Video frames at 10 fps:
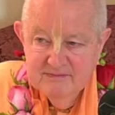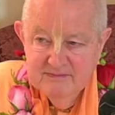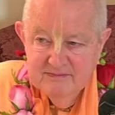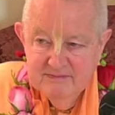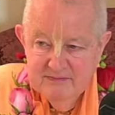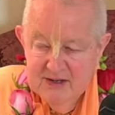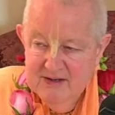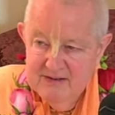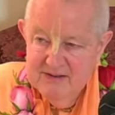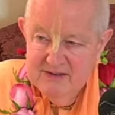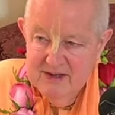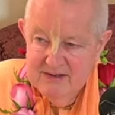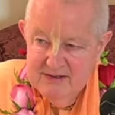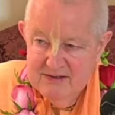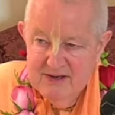Because the
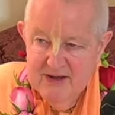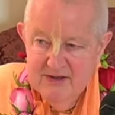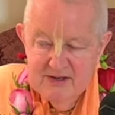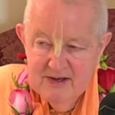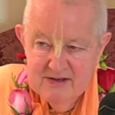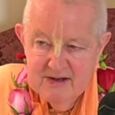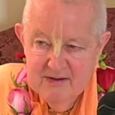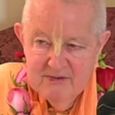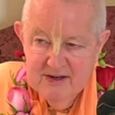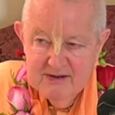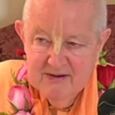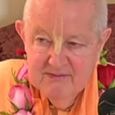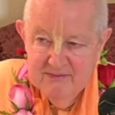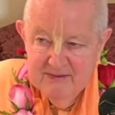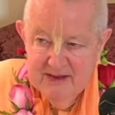senses and the sense object
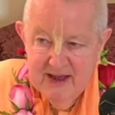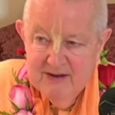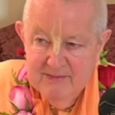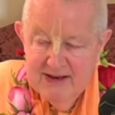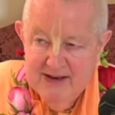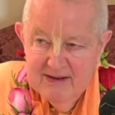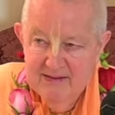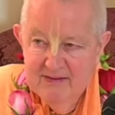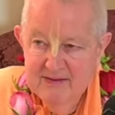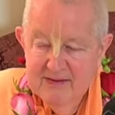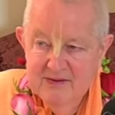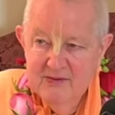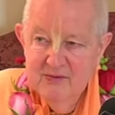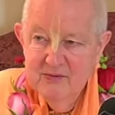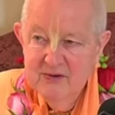and me were
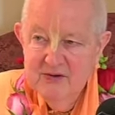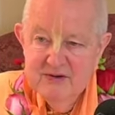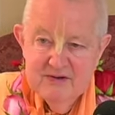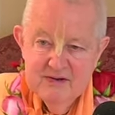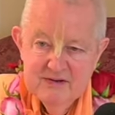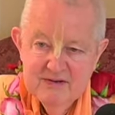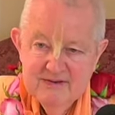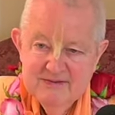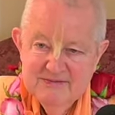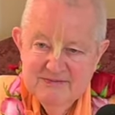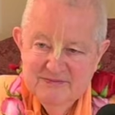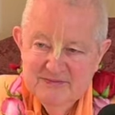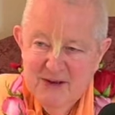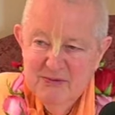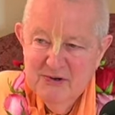Krishna's. I
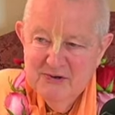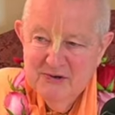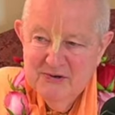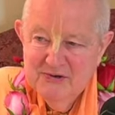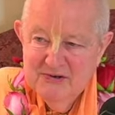belong to Krishna.